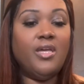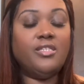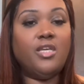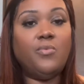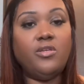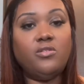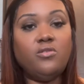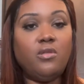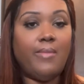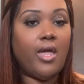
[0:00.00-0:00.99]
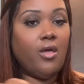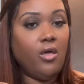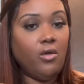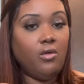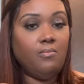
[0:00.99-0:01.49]
So when you do them at
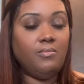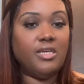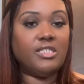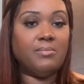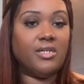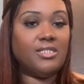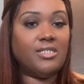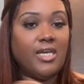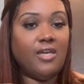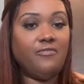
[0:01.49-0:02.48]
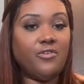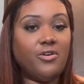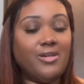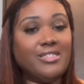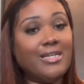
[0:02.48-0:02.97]
home, it's much safer,
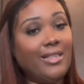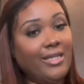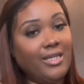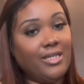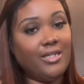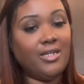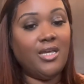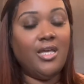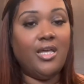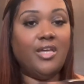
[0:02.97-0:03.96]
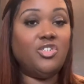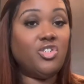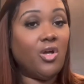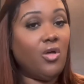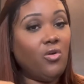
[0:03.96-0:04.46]
it's clean, it's
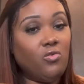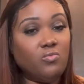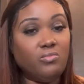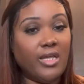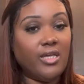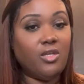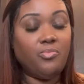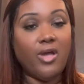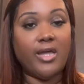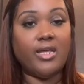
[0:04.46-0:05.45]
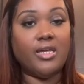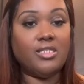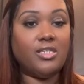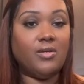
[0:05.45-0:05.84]
your own nail product. So